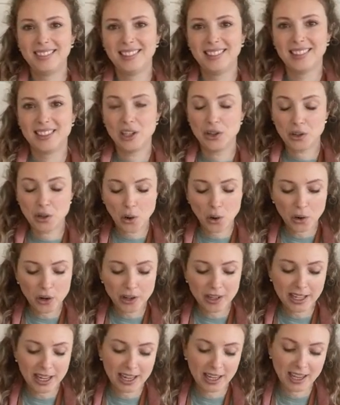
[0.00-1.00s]
So
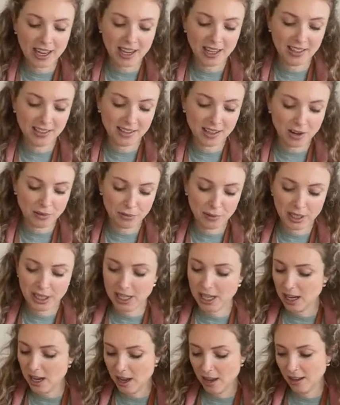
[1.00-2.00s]
coiling is a
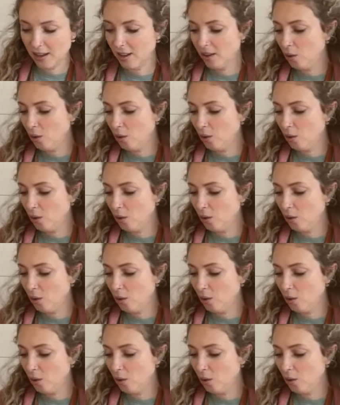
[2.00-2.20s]
really